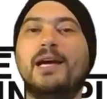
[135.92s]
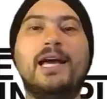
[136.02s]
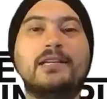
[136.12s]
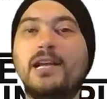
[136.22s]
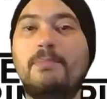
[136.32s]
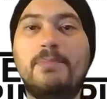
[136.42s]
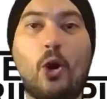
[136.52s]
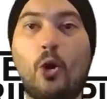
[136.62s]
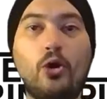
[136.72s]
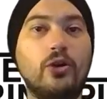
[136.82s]
It's going to be a
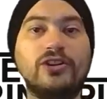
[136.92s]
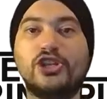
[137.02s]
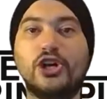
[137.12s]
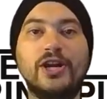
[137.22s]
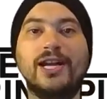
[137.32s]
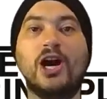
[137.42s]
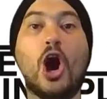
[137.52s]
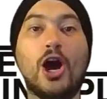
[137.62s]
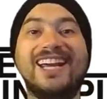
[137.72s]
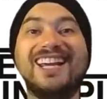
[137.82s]
whole journey
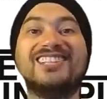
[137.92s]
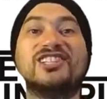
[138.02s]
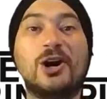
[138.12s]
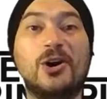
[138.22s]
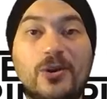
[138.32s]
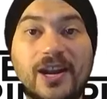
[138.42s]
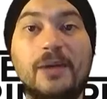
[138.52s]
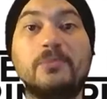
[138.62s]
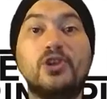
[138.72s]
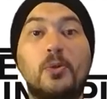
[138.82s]
on its own, and
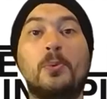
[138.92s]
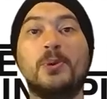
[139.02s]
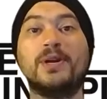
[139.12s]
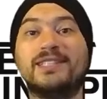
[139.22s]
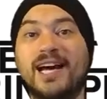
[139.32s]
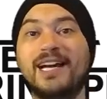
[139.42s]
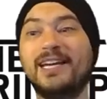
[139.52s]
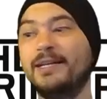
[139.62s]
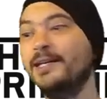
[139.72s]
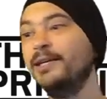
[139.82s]
I'm super
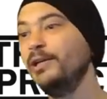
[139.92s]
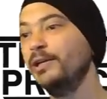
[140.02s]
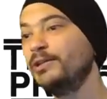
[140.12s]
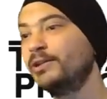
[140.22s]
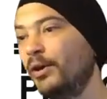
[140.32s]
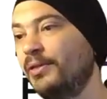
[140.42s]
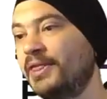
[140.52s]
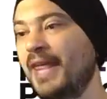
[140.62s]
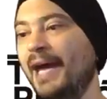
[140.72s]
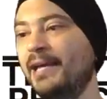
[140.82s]
excited. So
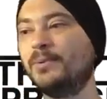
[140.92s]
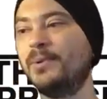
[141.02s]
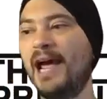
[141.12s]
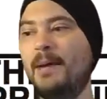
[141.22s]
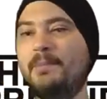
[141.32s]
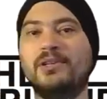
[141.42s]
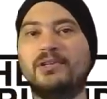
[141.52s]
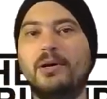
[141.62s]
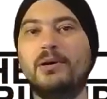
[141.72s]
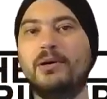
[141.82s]
that's what happens.
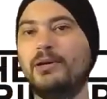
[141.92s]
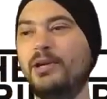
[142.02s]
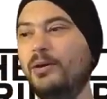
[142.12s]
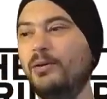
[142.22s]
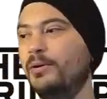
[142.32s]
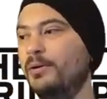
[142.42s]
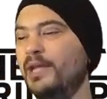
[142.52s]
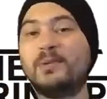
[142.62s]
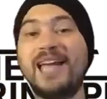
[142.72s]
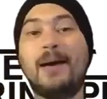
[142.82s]
So,
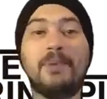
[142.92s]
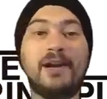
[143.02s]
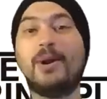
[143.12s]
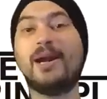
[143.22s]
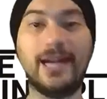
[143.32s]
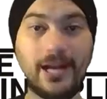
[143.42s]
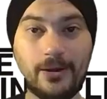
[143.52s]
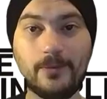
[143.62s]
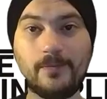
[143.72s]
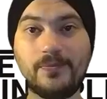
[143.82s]
that's what's happening right now.